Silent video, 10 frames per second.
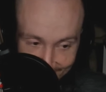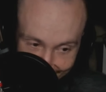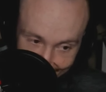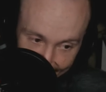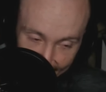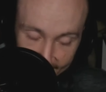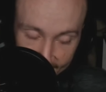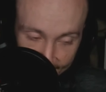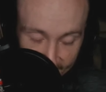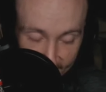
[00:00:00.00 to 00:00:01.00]
And again, the
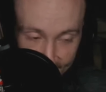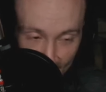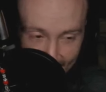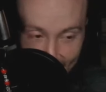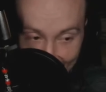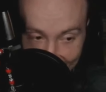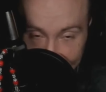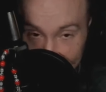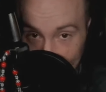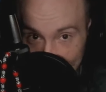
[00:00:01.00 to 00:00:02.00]
video's only like
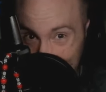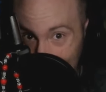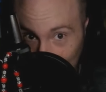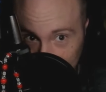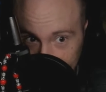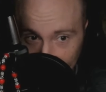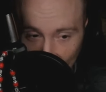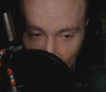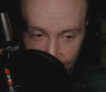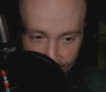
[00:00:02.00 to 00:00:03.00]
7 hours
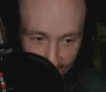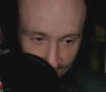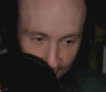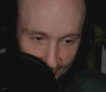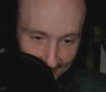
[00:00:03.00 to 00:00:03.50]
old, so